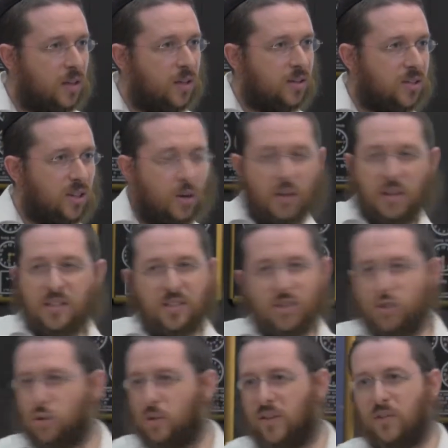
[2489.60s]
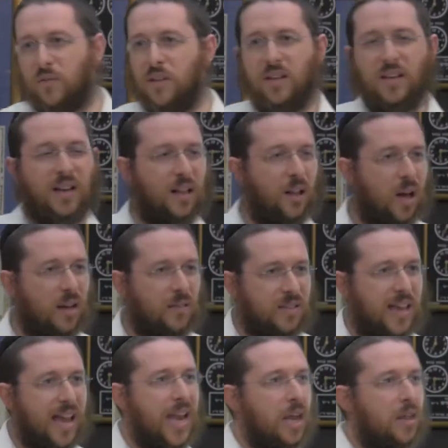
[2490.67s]
So, and this is true of everything in our lives.
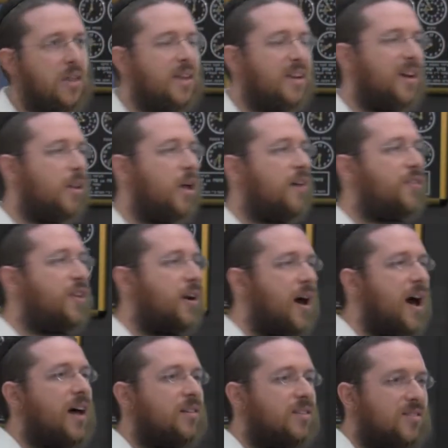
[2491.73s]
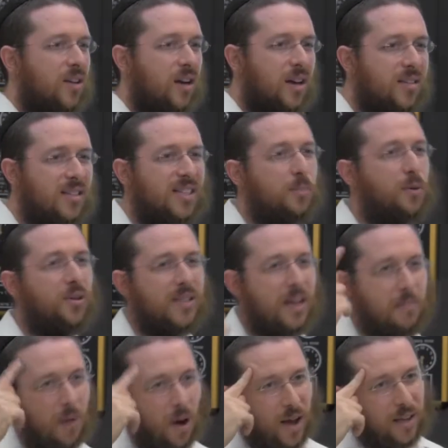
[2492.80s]
Anything in our life that our heart desires is because our
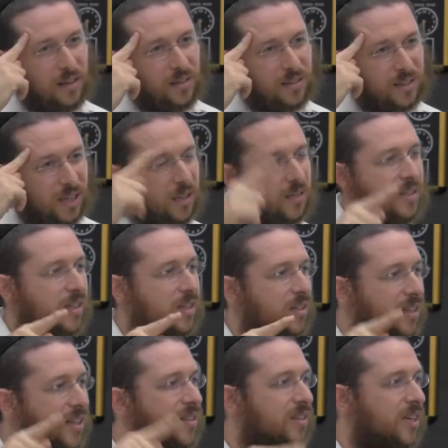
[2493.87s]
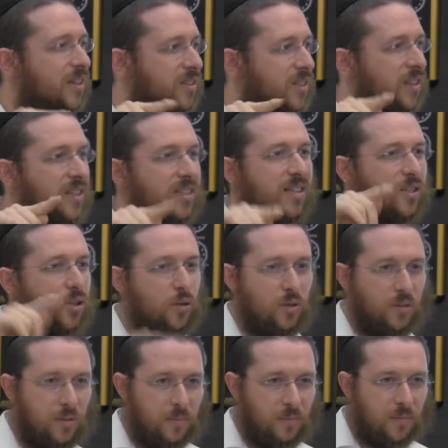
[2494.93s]
mind tells us, tells us that this is
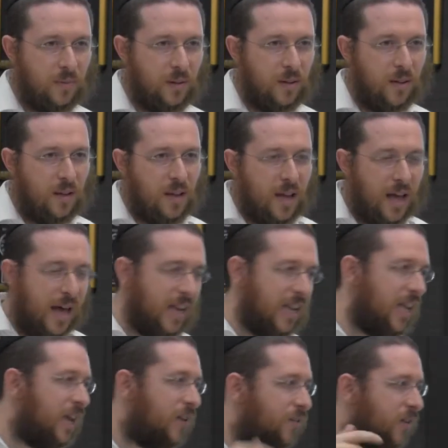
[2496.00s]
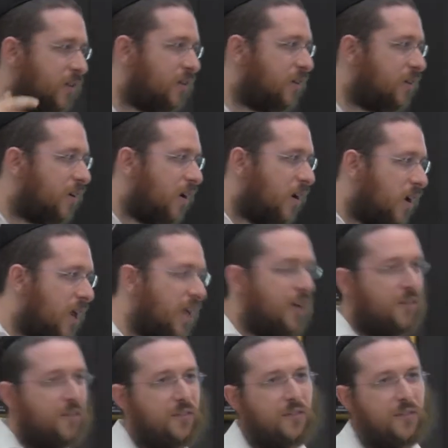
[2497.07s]
good. And even
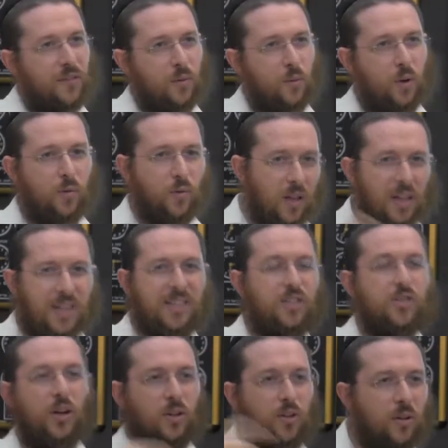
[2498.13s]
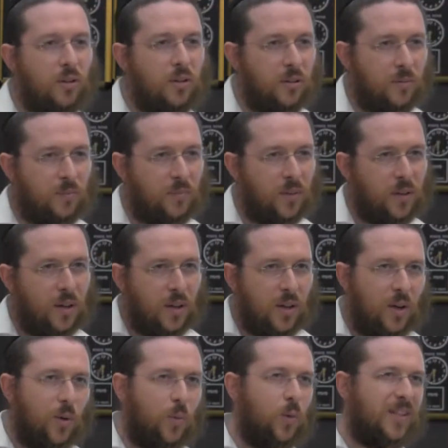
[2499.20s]
if we realize it's not good,
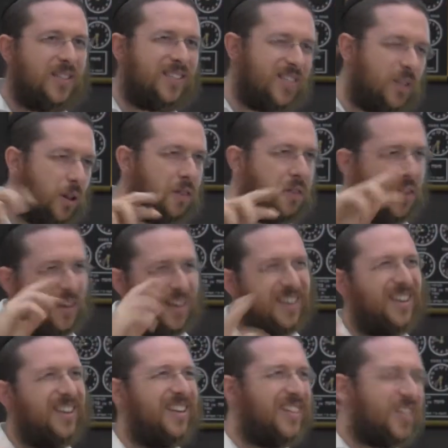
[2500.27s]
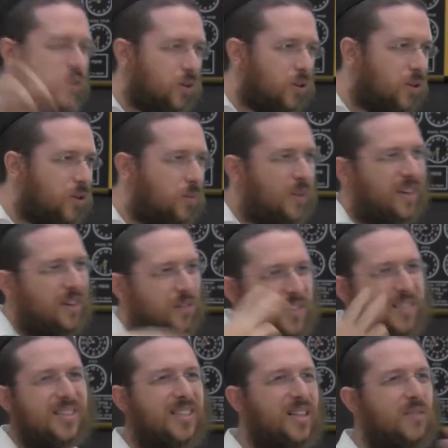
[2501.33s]
we still think it is good, we
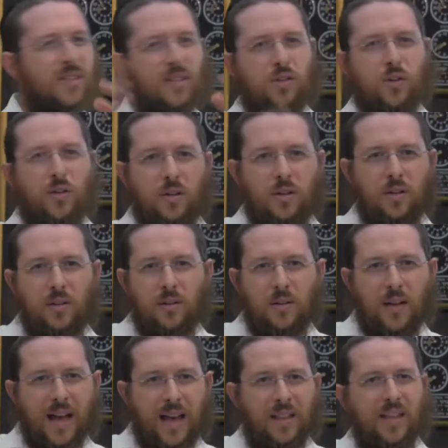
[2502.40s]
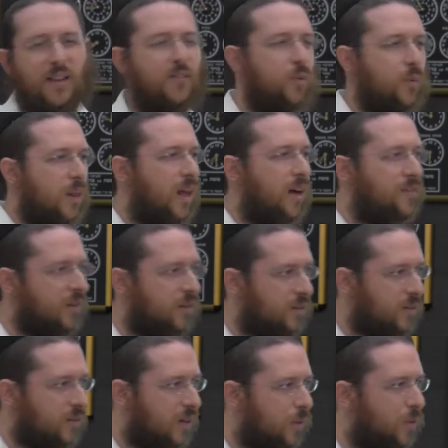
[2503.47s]
convince ourselves it's good, and therefore we love
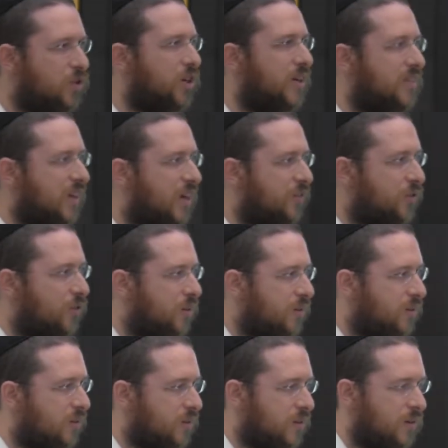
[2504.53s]
it and we chase after it.